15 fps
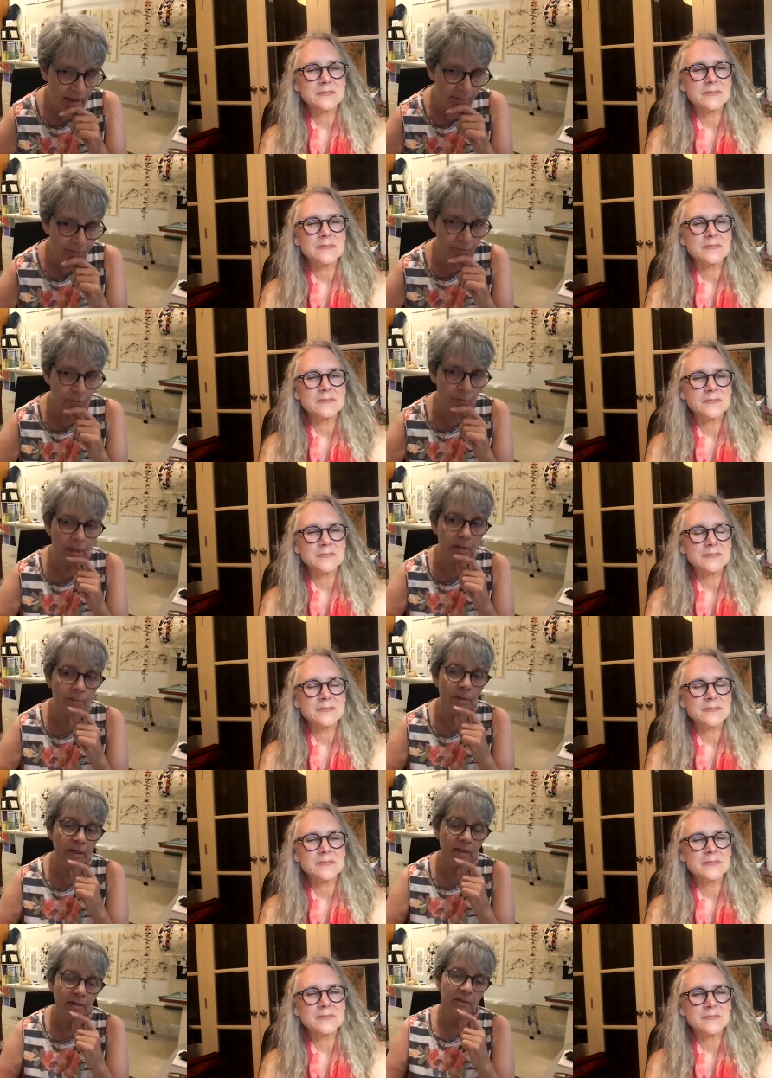Speaker 1: freed
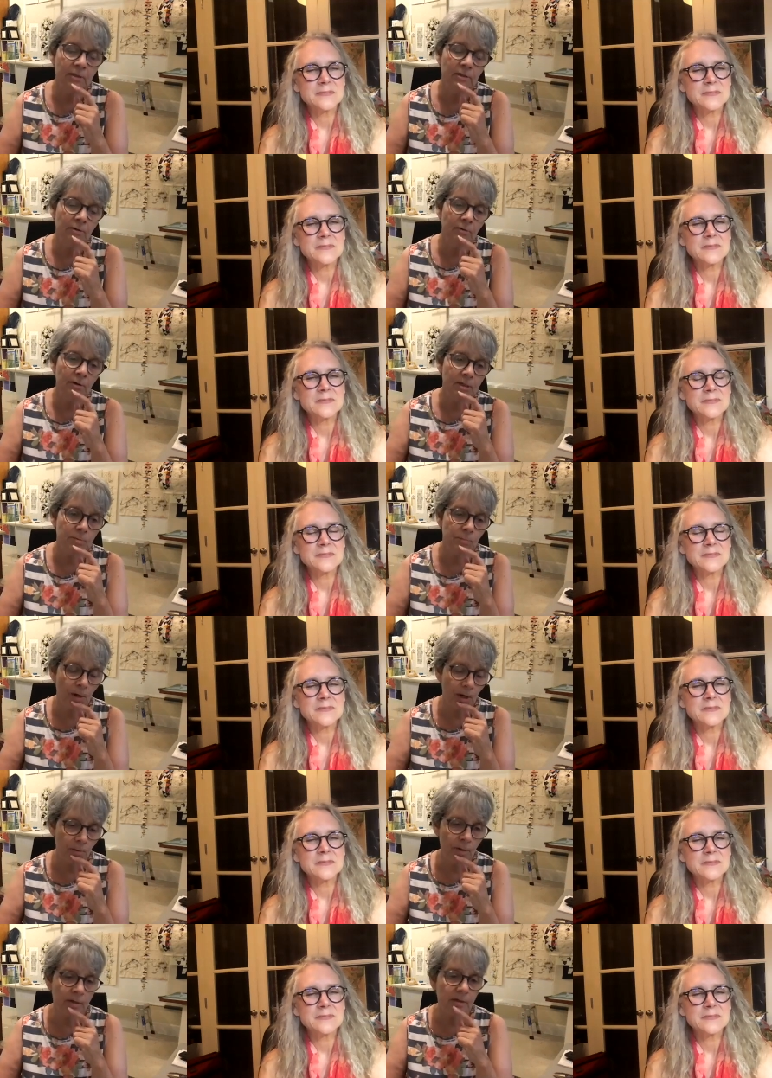me to
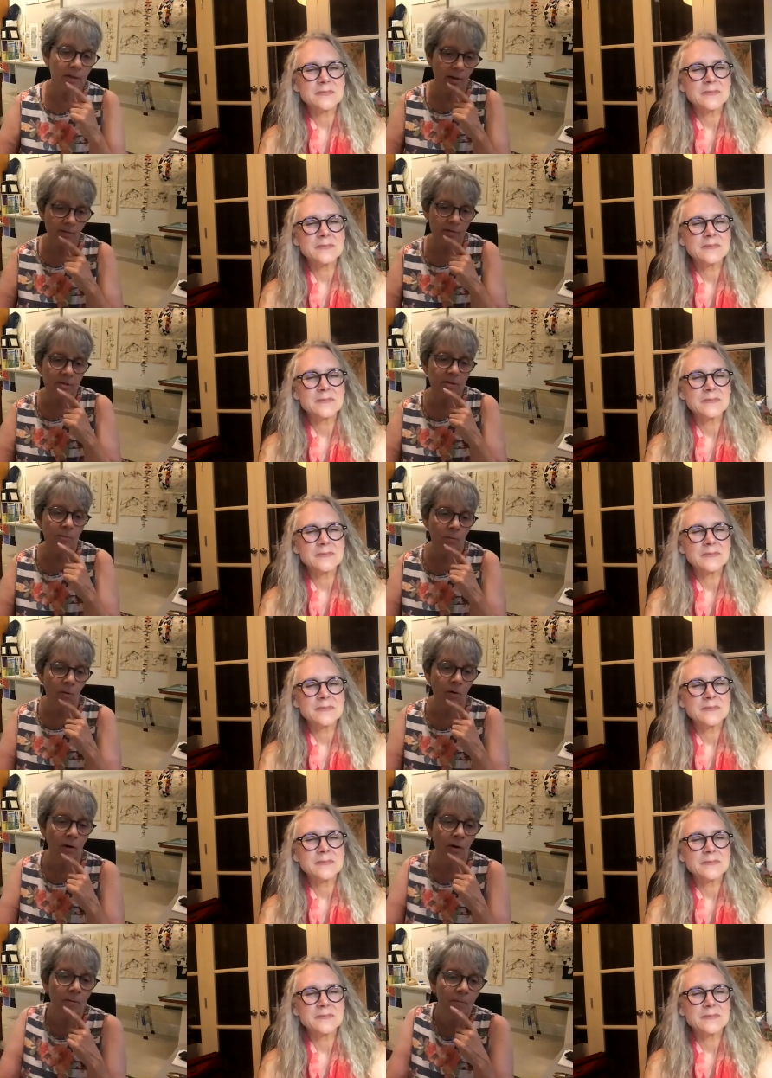experiment it some
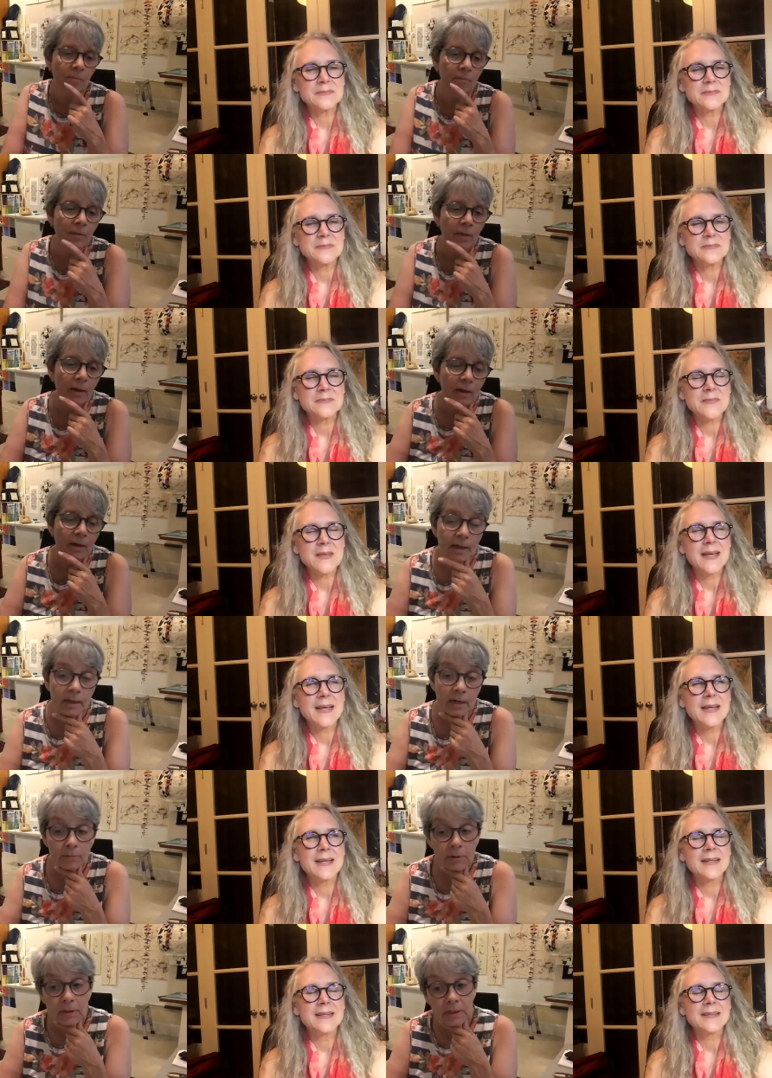more. And
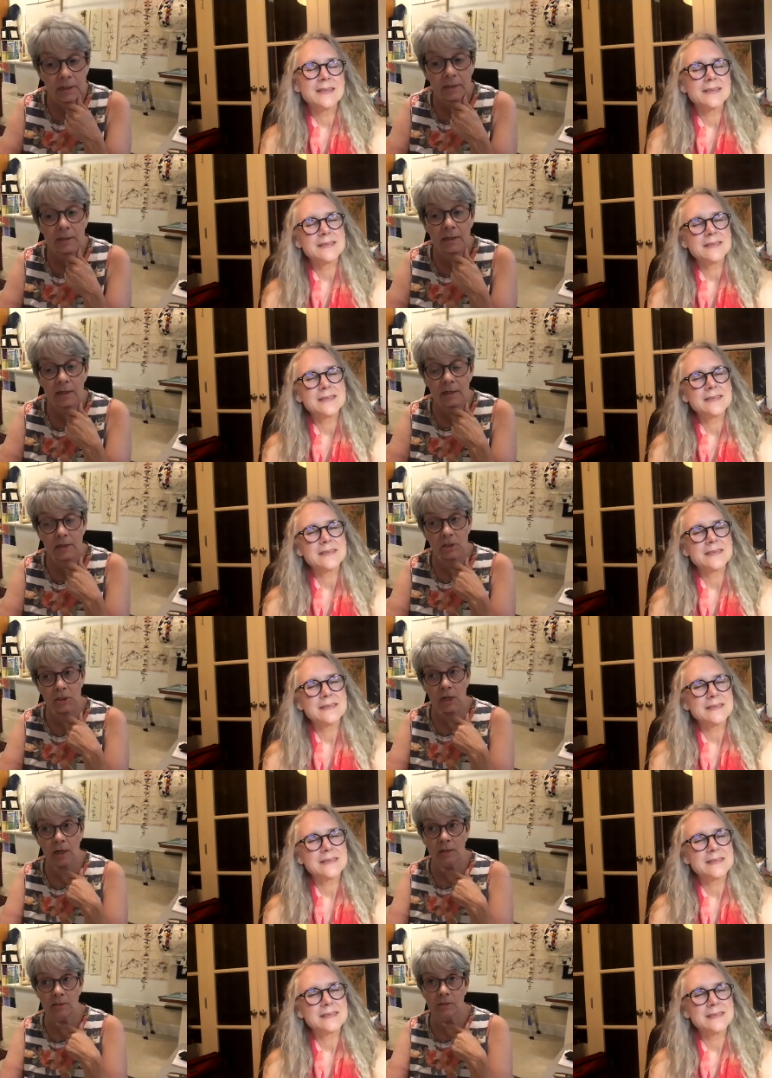I really didn't get a
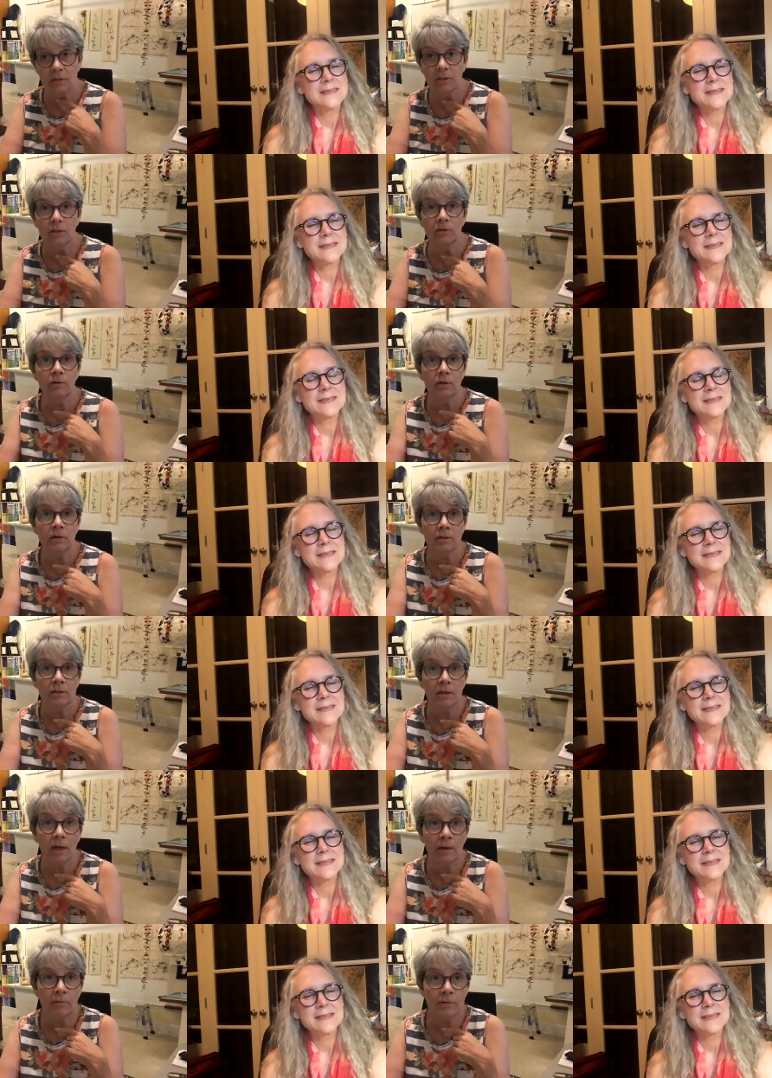chance to do it
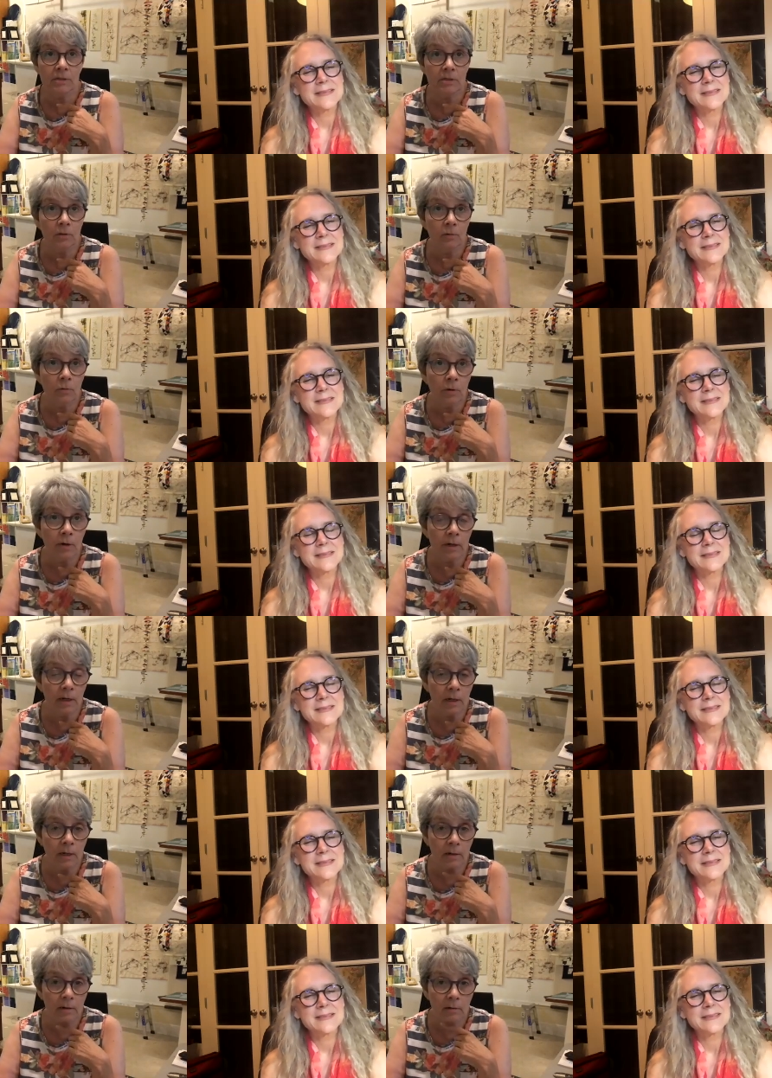until I was still
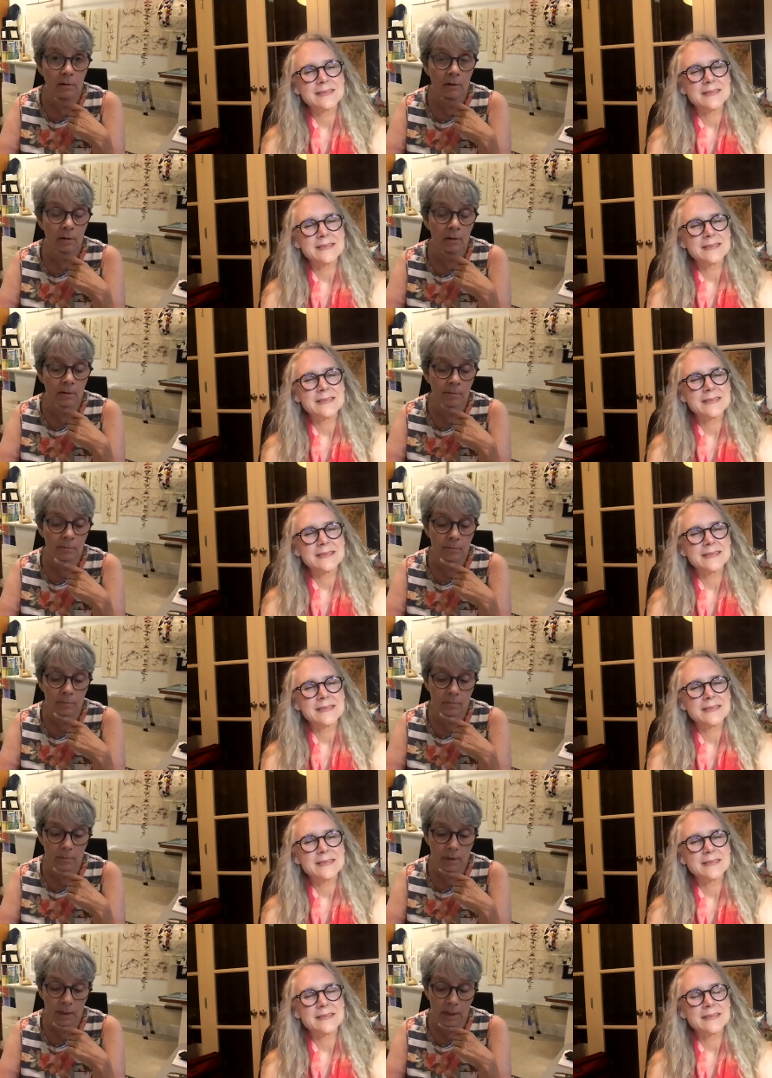working. And
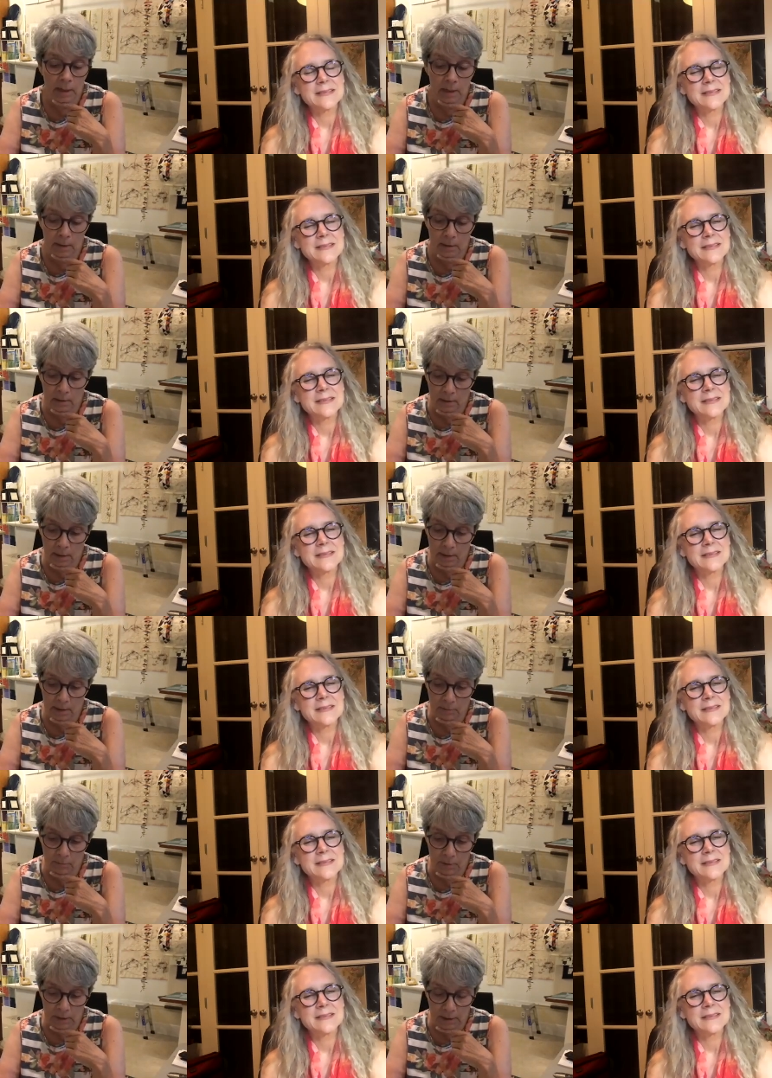I
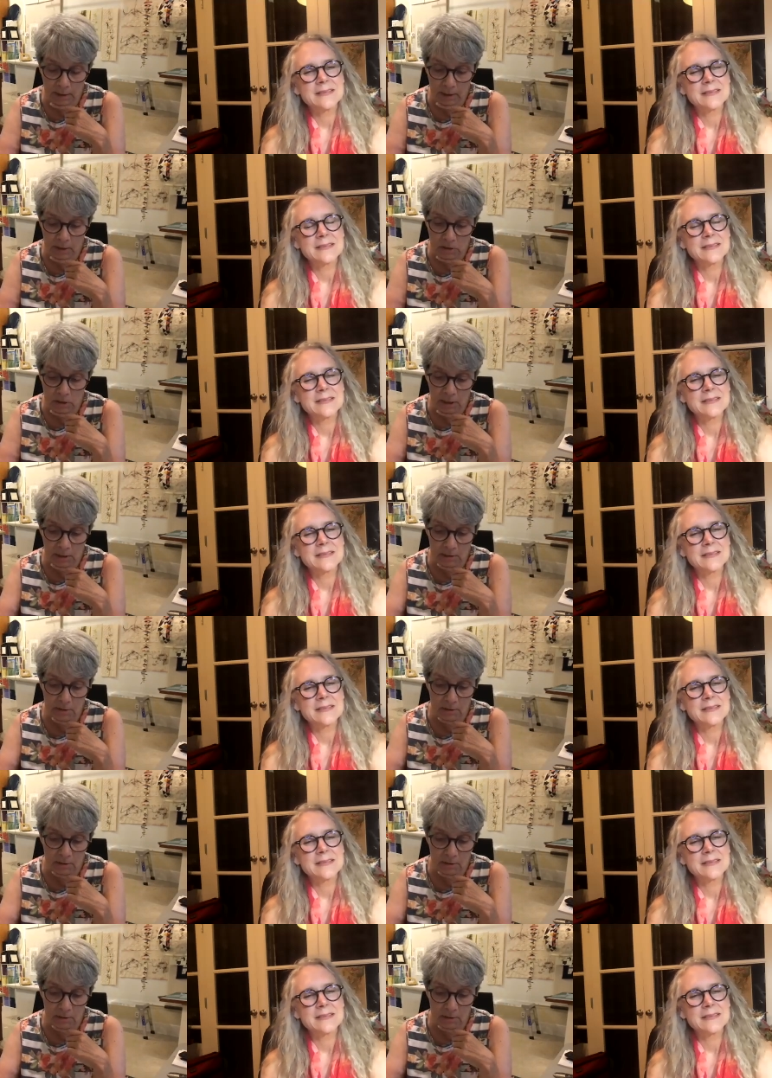didn't really get a chance to